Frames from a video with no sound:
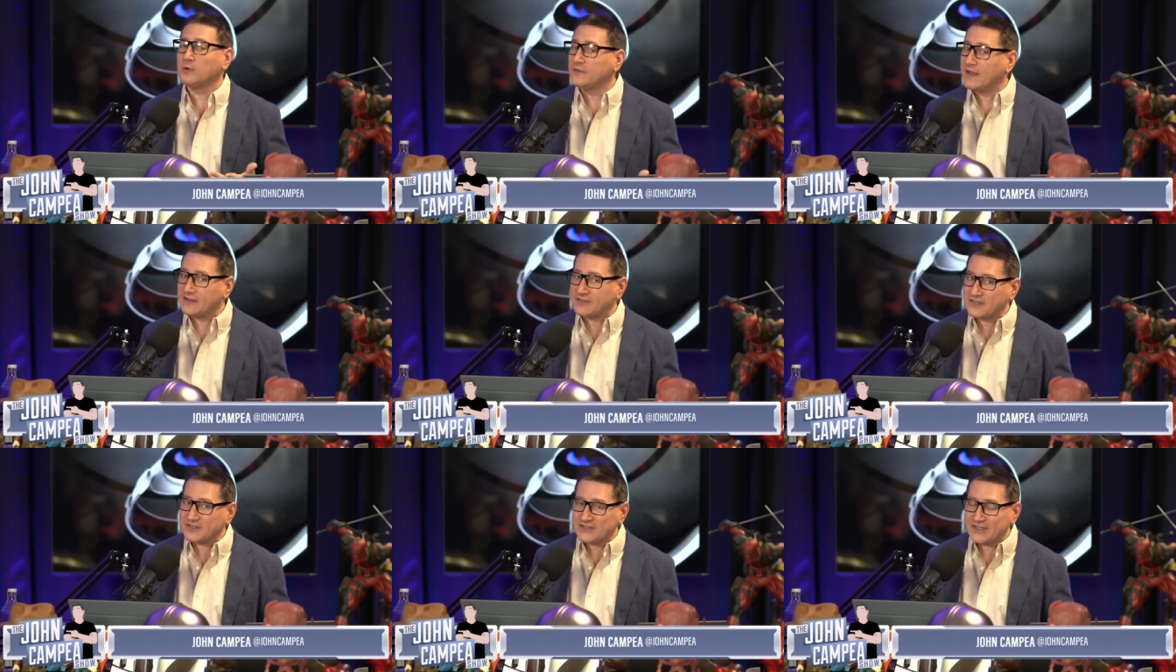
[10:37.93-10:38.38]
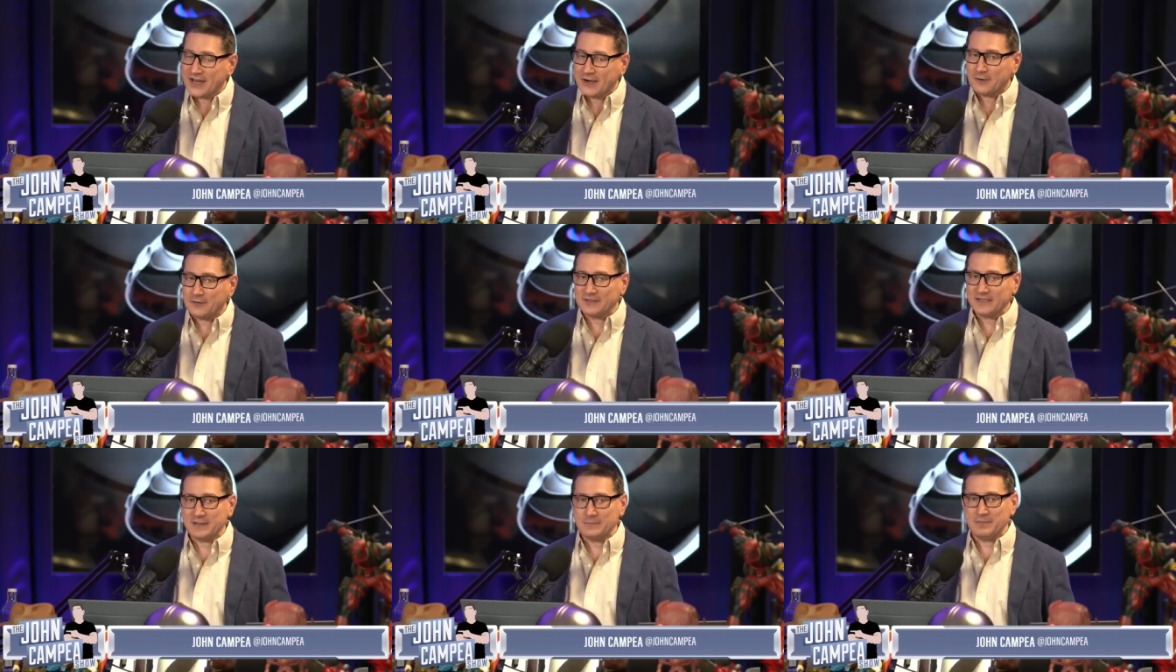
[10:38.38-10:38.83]

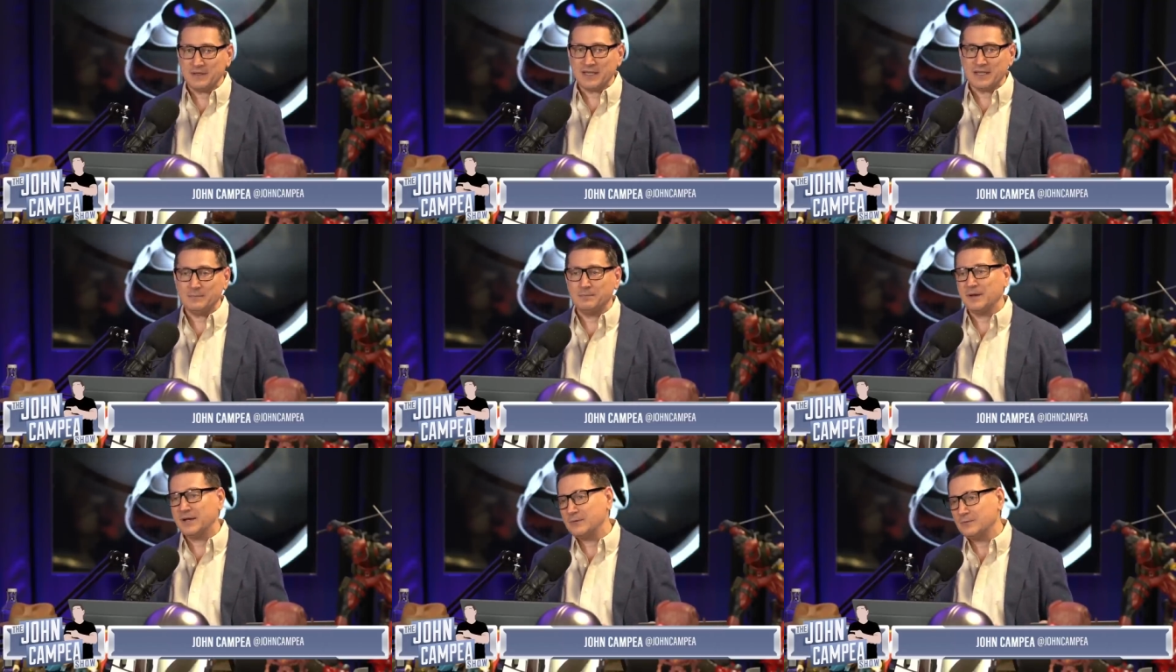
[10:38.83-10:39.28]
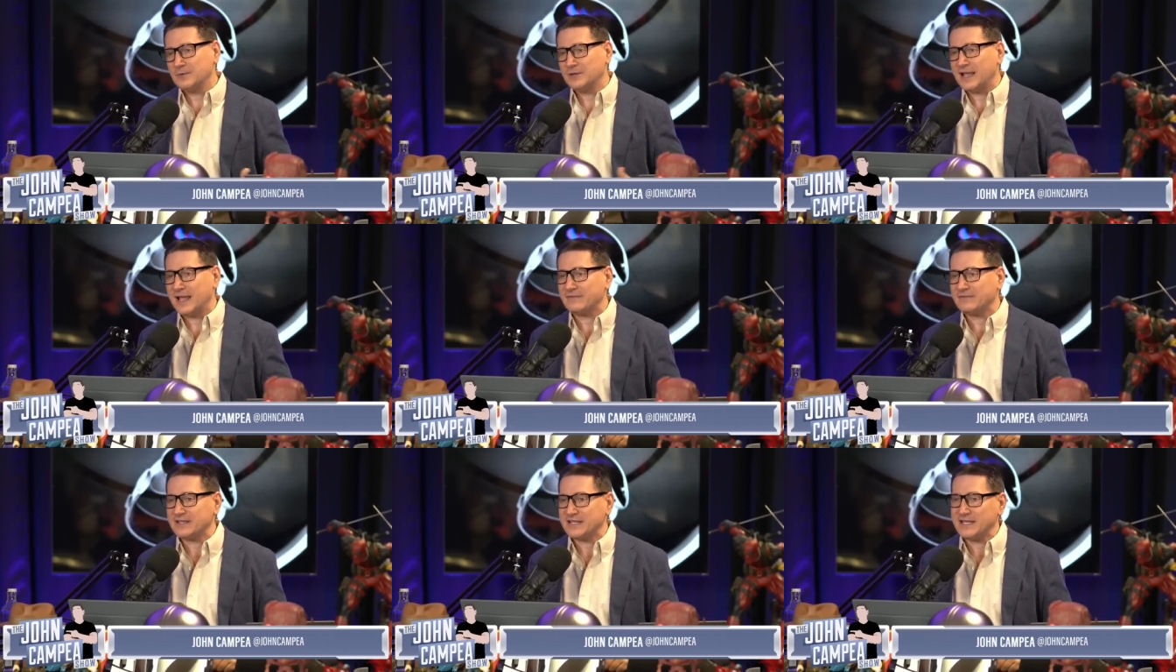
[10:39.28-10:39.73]
necessarily be, but we'll
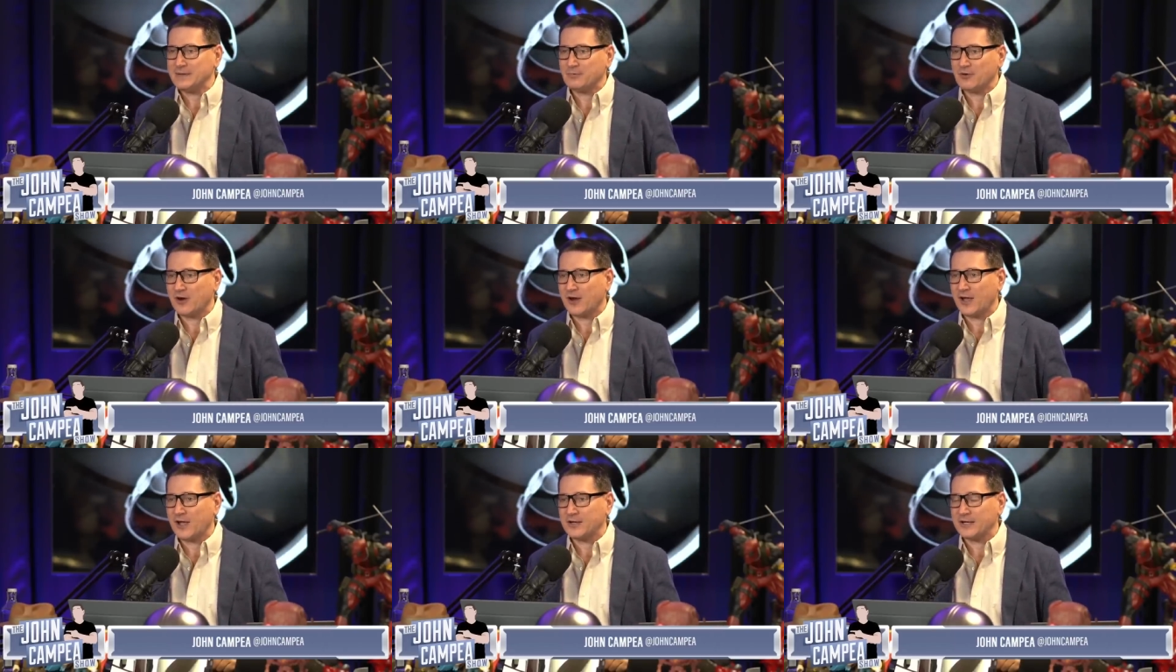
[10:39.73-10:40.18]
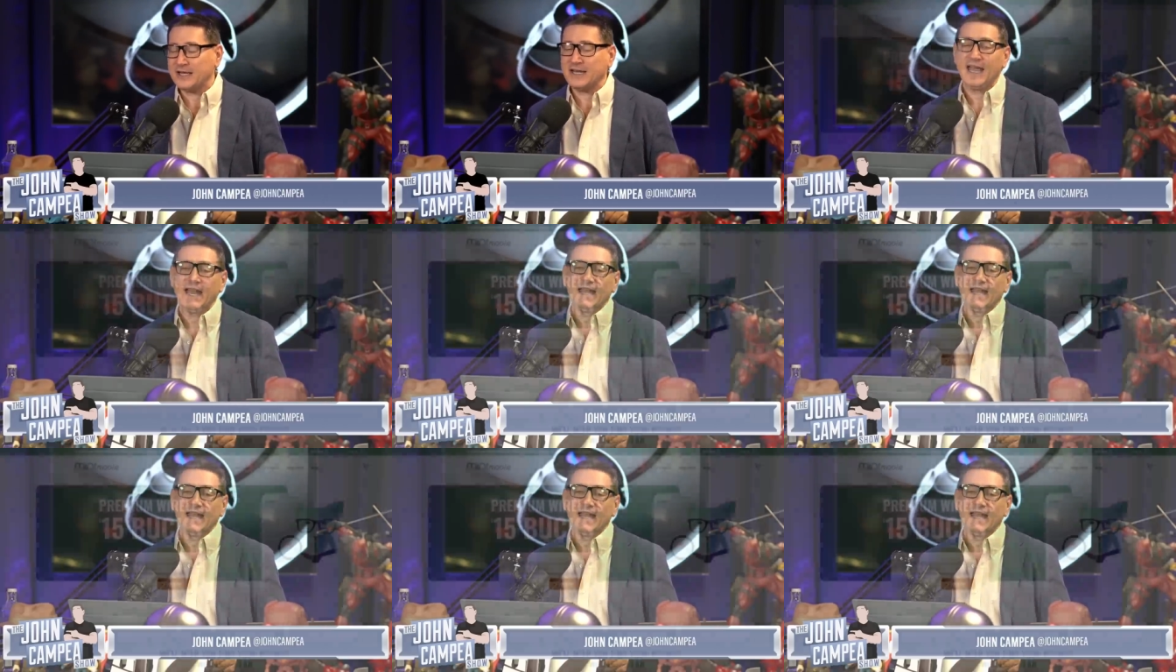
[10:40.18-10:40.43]
have to keep our eye on it.